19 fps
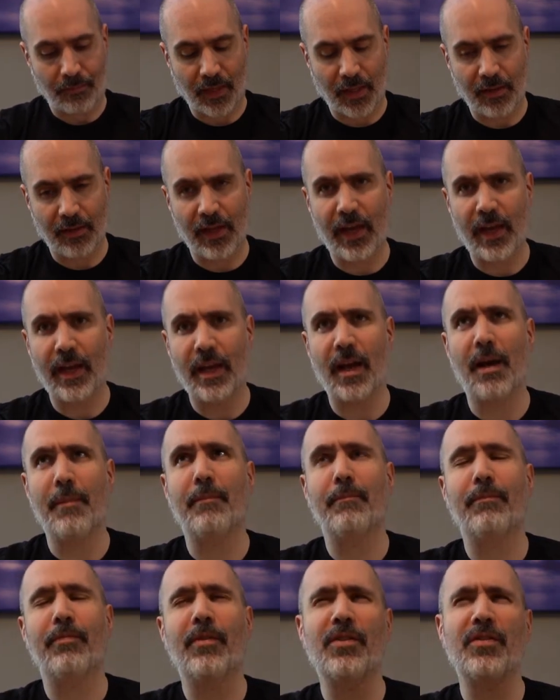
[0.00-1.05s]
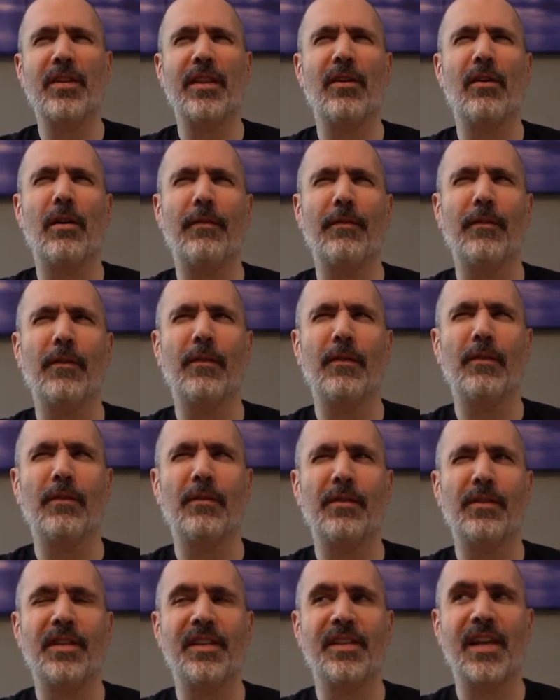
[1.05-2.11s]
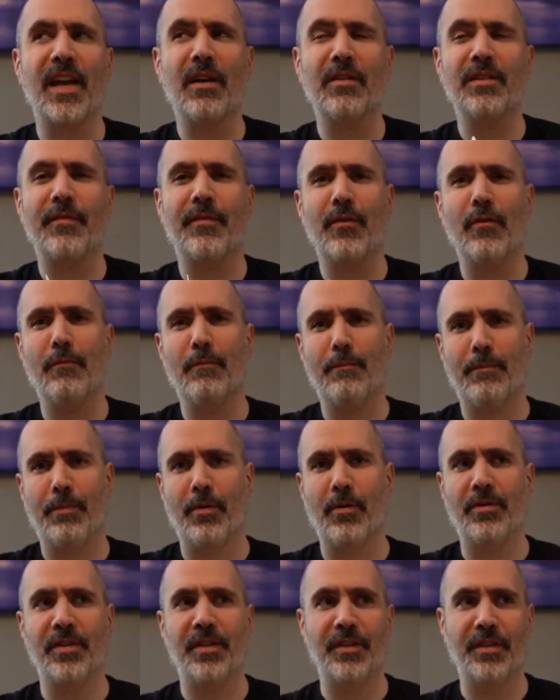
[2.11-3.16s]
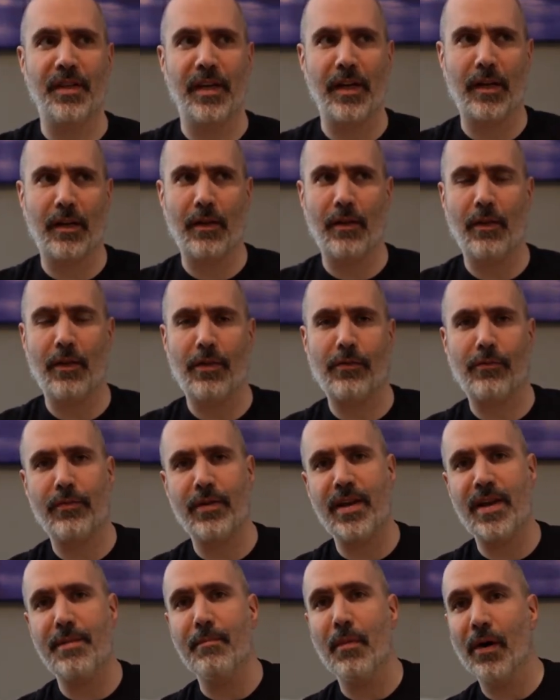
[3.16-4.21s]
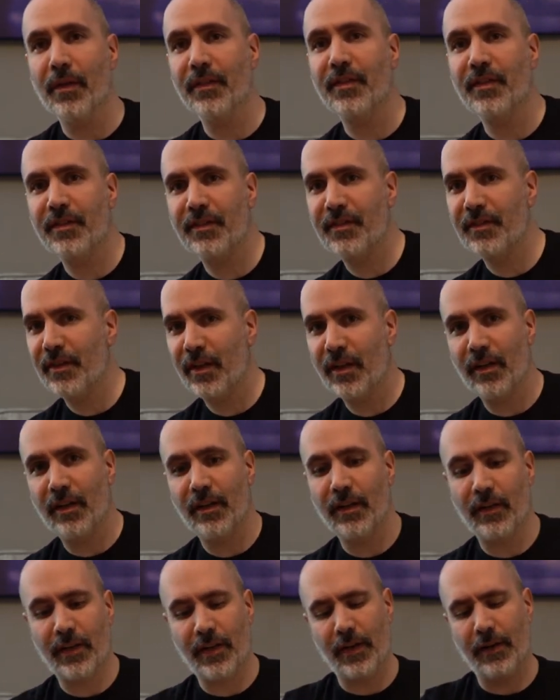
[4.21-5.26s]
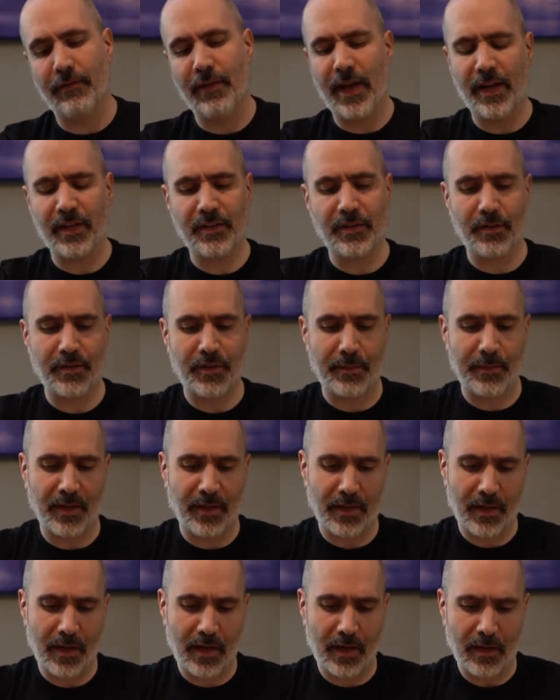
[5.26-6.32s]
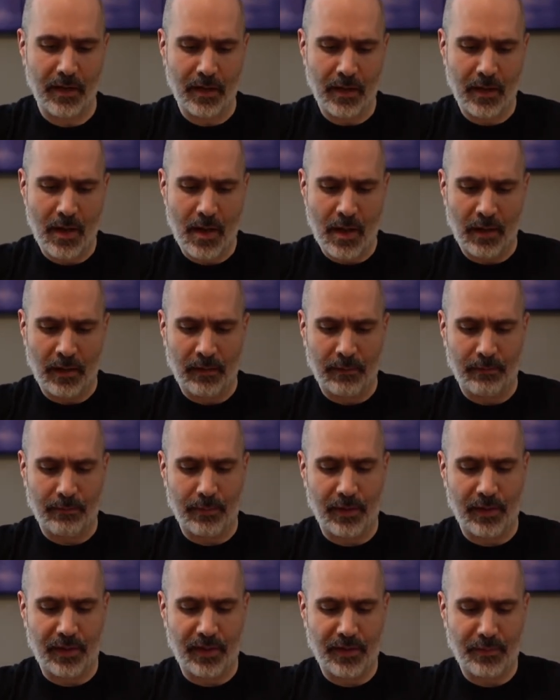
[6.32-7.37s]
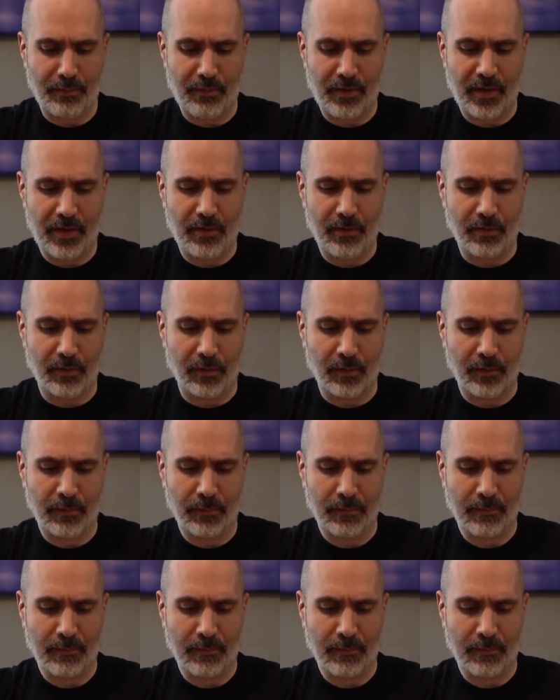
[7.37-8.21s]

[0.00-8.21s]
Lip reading: I'm pretty sure they offer discounts if you purchase like 3 months in advance or something like that. But it's pretty cool.